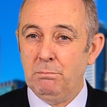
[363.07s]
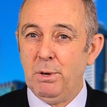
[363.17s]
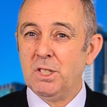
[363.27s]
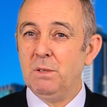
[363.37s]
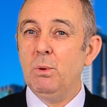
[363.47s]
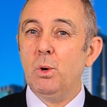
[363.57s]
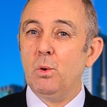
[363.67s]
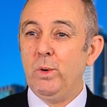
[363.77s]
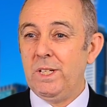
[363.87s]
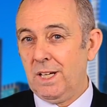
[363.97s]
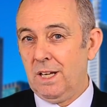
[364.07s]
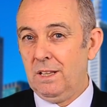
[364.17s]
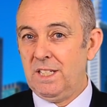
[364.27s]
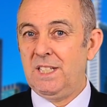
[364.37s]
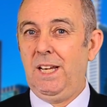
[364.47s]
bricks and mortar retail
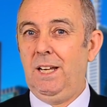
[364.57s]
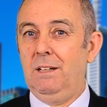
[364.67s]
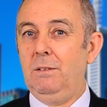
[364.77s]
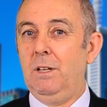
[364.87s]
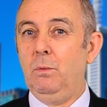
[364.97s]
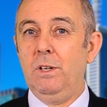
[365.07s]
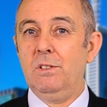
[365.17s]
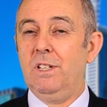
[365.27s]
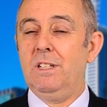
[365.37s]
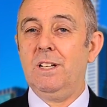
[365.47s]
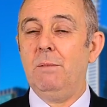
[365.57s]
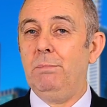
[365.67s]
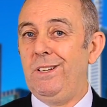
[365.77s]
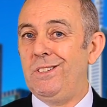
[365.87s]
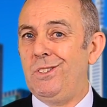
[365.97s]
is dead, whereas these
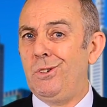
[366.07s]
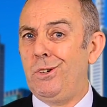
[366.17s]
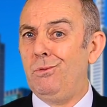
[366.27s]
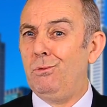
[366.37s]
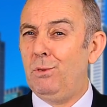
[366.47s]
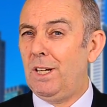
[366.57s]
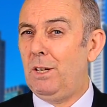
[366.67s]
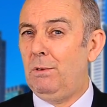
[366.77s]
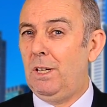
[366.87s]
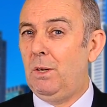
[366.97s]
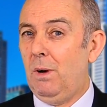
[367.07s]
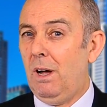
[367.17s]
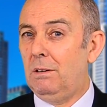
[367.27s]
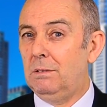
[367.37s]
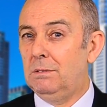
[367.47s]
companies are doing really, really
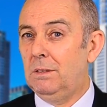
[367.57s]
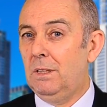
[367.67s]
well.